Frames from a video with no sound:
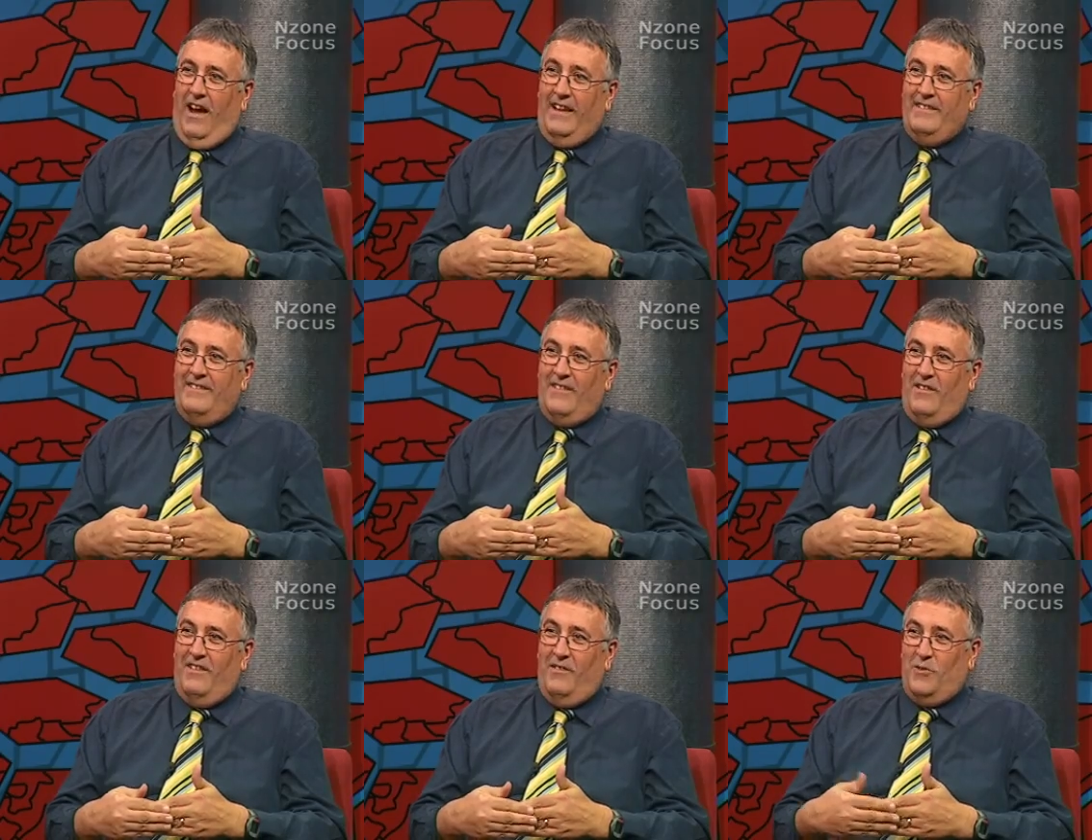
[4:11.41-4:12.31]
And,
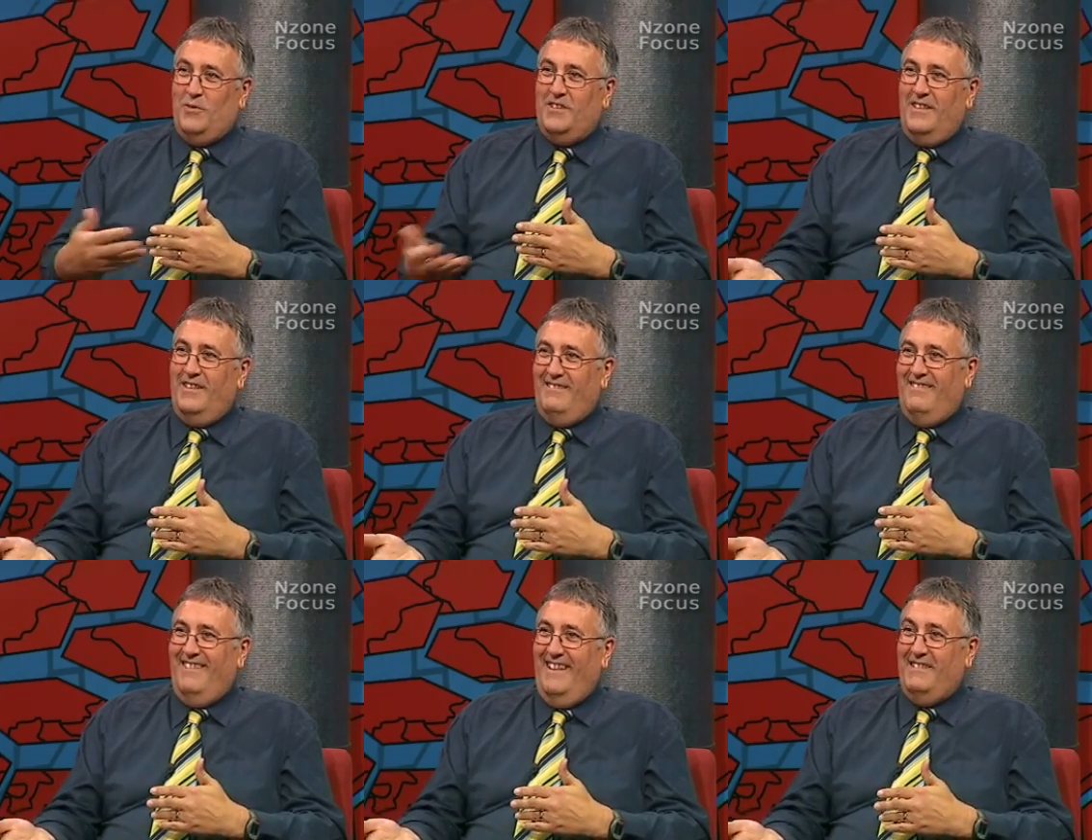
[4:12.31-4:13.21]
of course, he
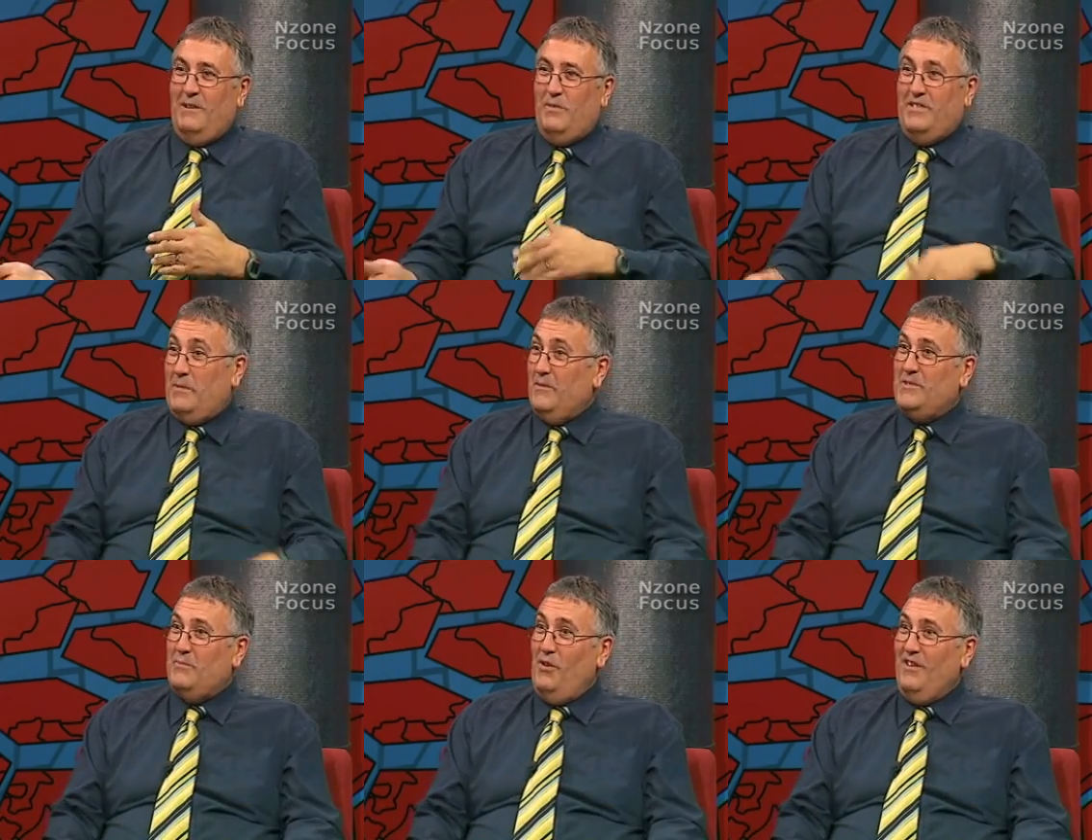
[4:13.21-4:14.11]
ended up with something of
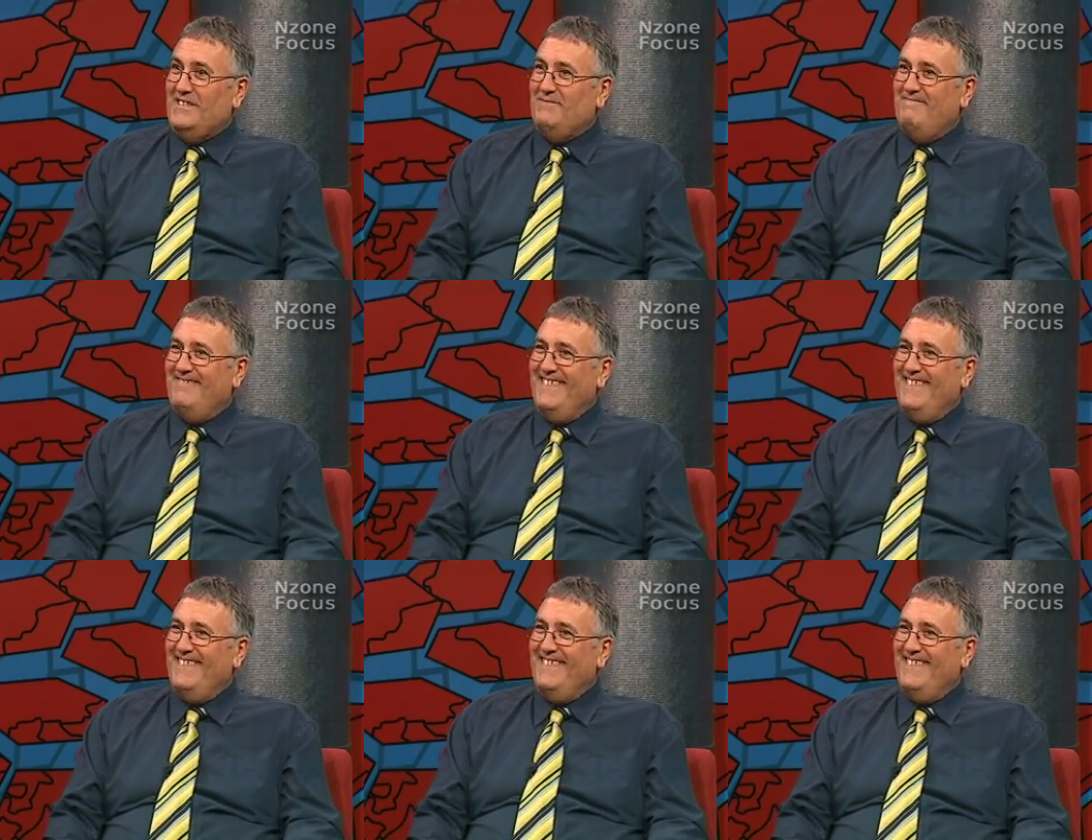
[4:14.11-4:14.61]
a surprise.